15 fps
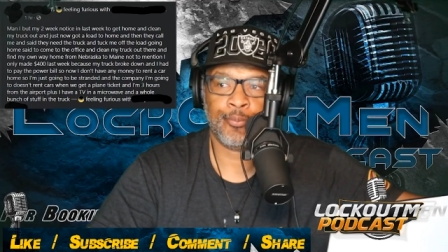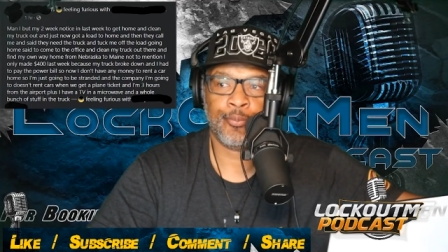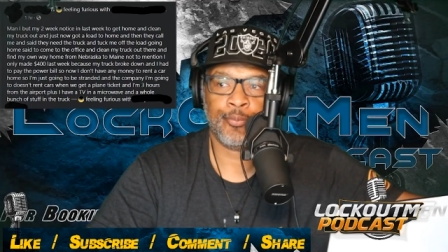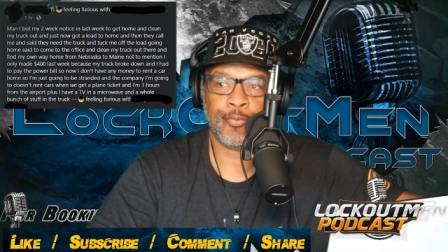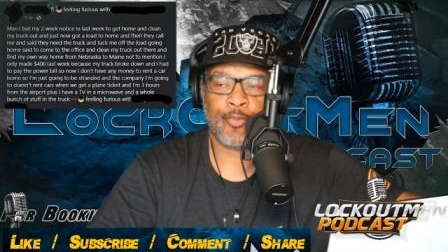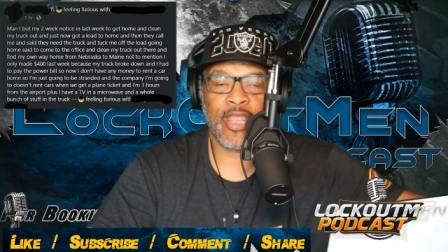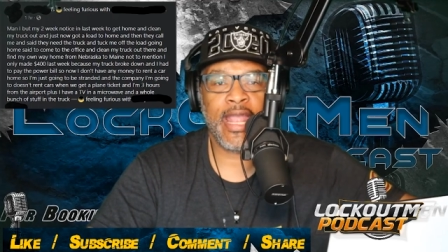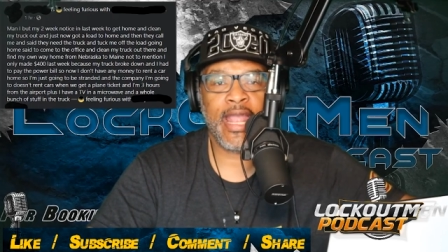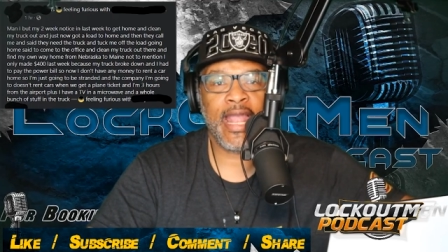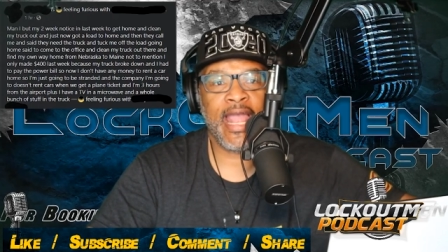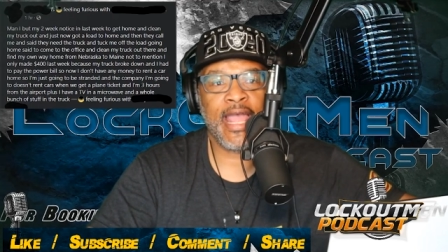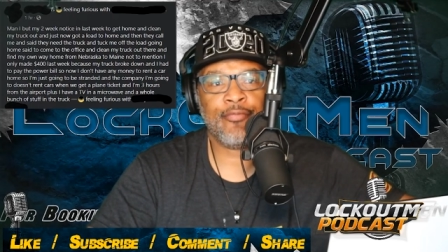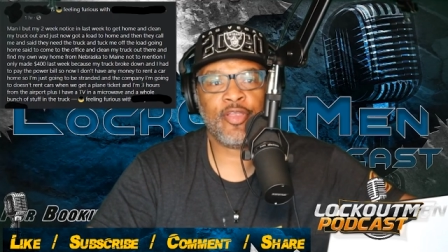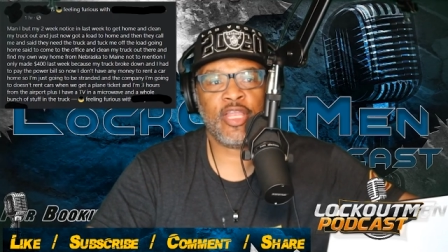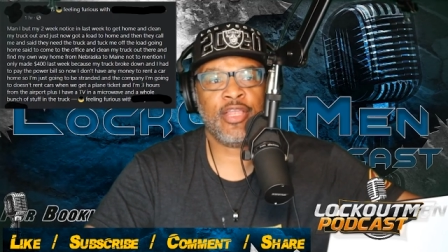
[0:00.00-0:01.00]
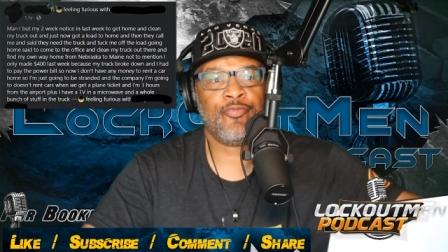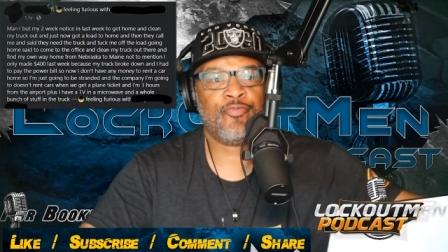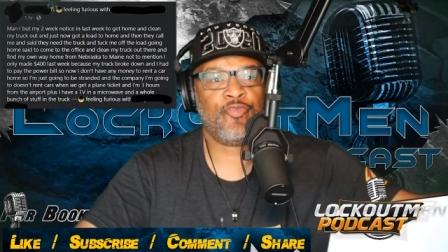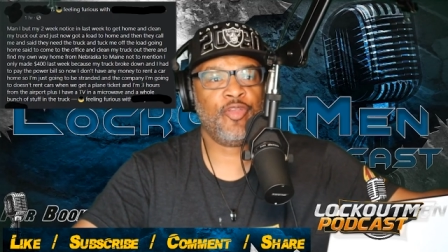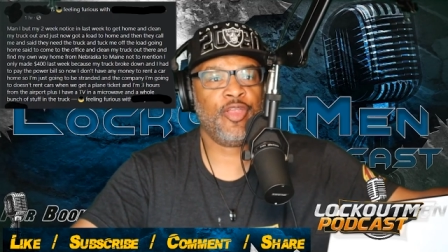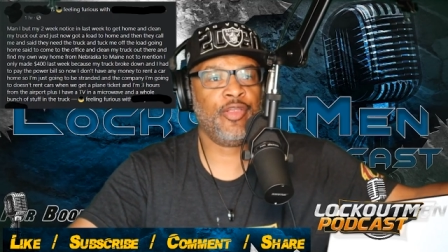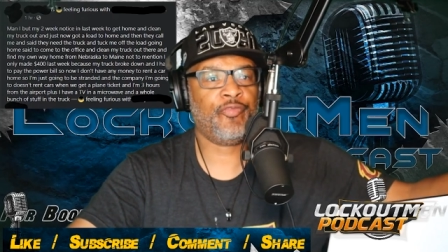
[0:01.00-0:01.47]
They'll have,
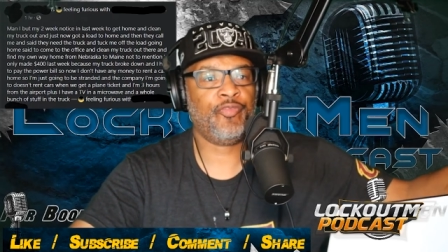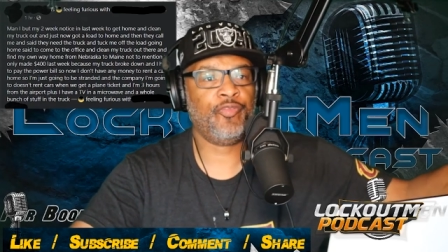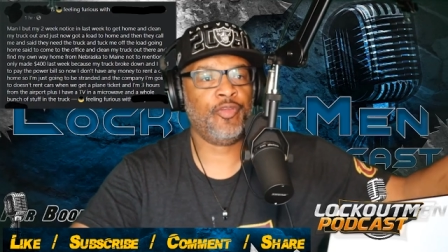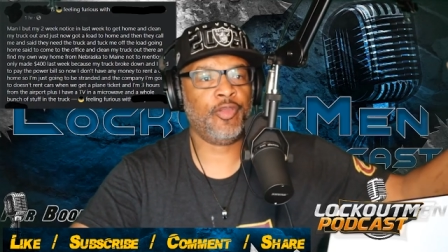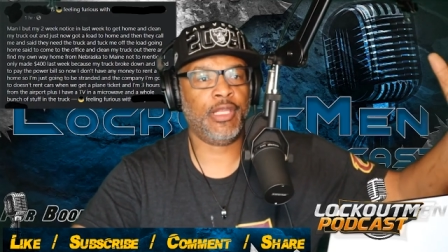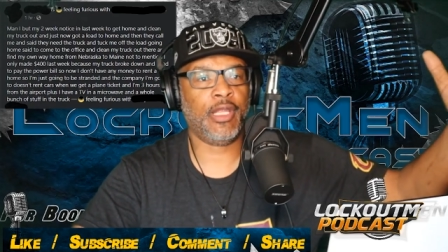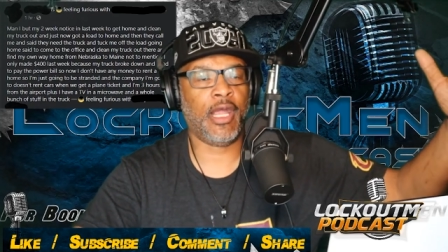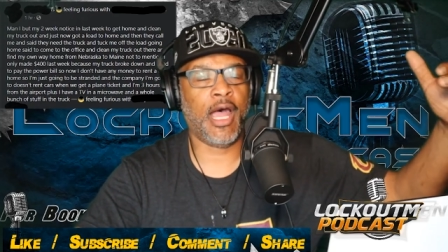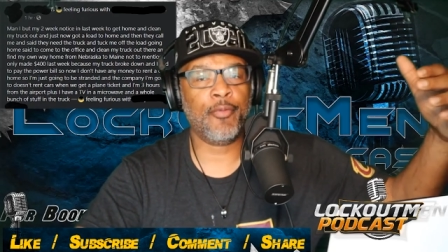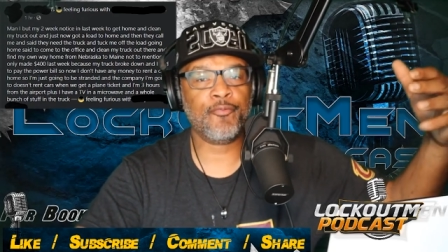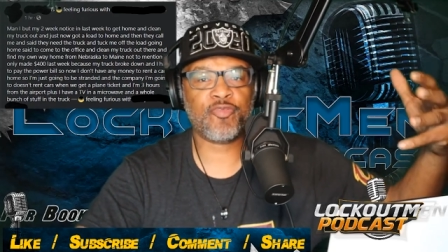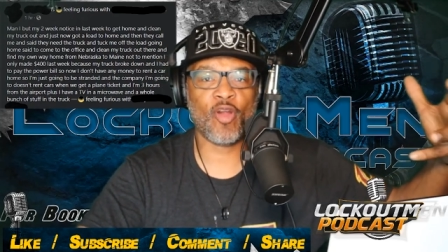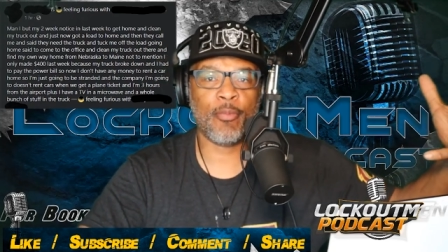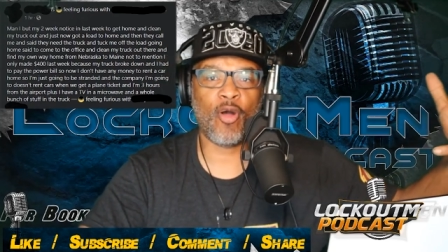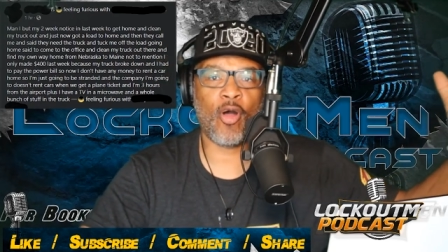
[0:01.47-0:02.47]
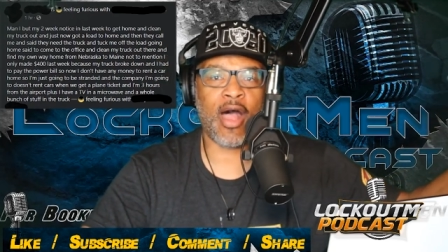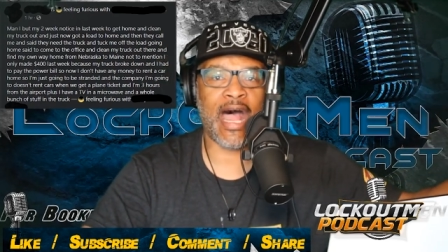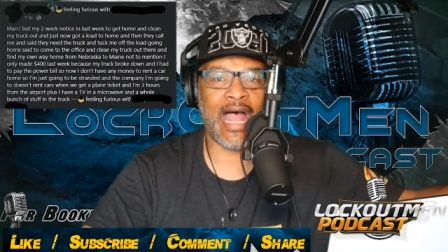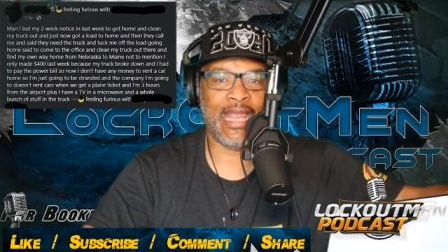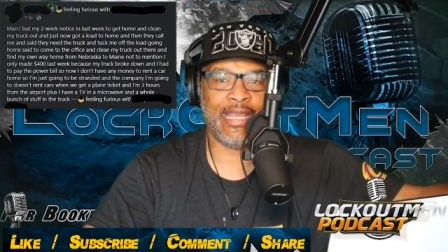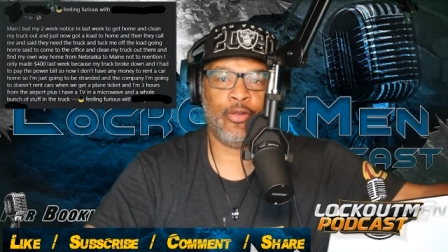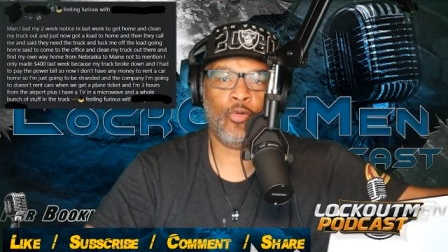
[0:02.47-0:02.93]
if, if I'm from
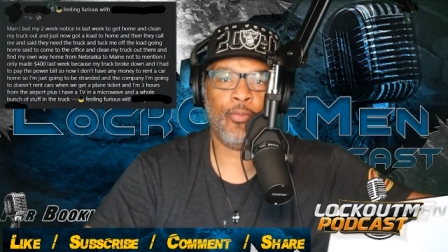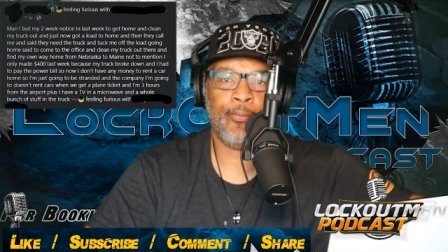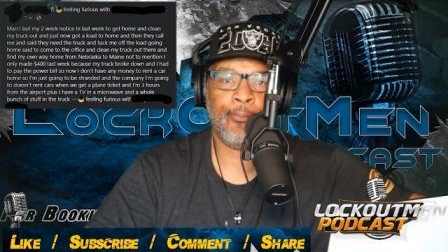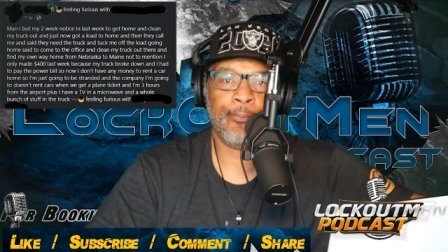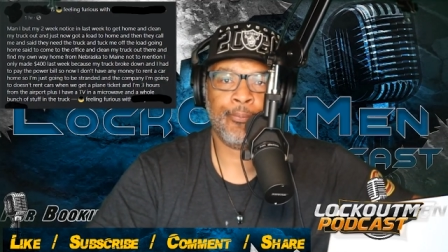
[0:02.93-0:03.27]
Ohio,